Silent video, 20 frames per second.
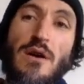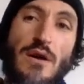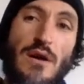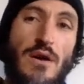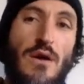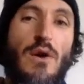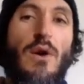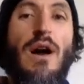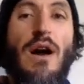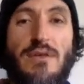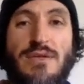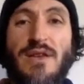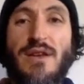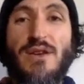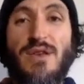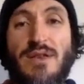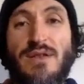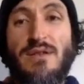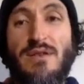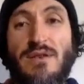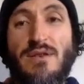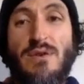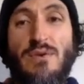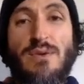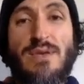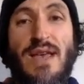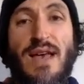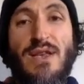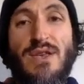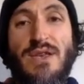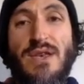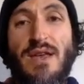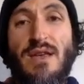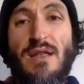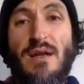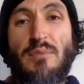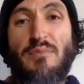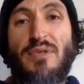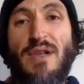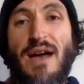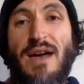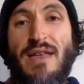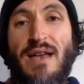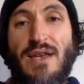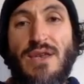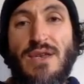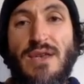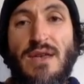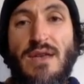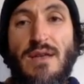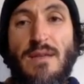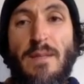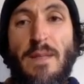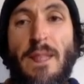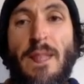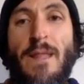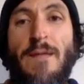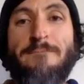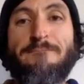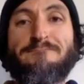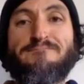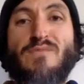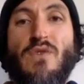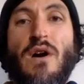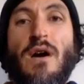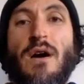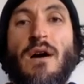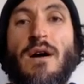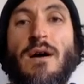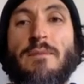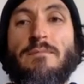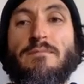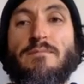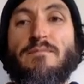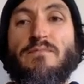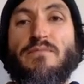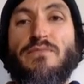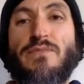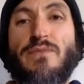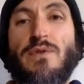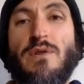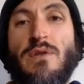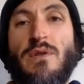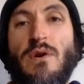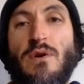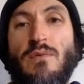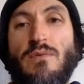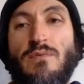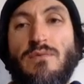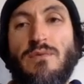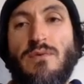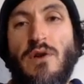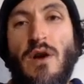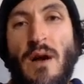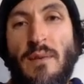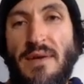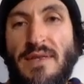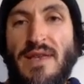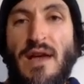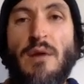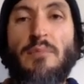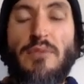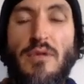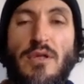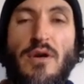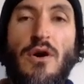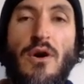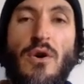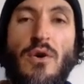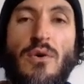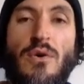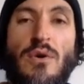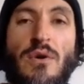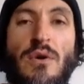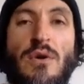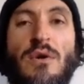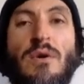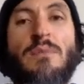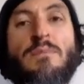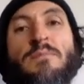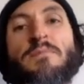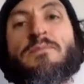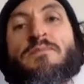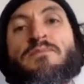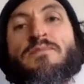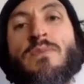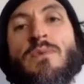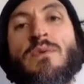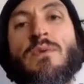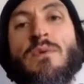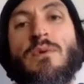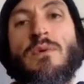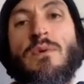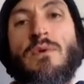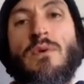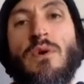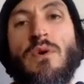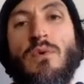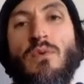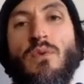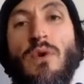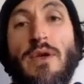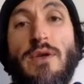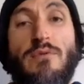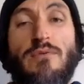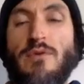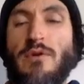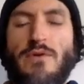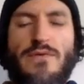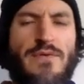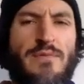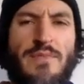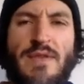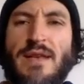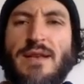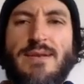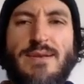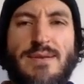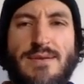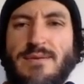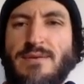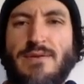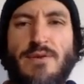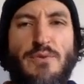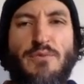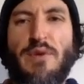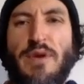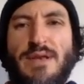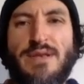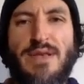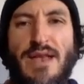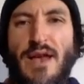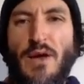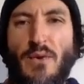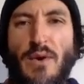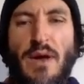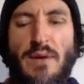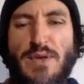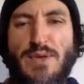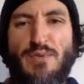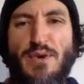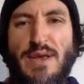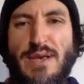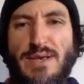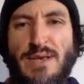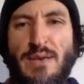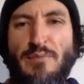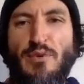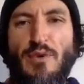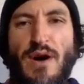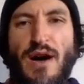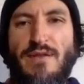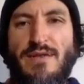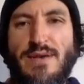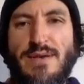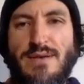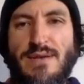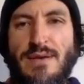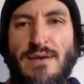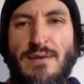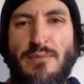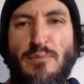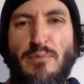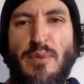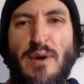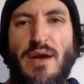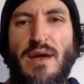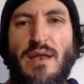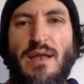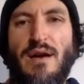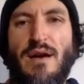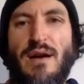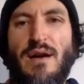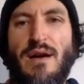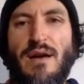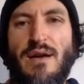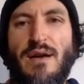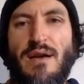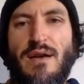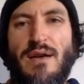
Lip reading: go out there, use that shit, apply that shit. Comment down below what you learned from this, your biggest takeaway. It's pretty simple, obviously, but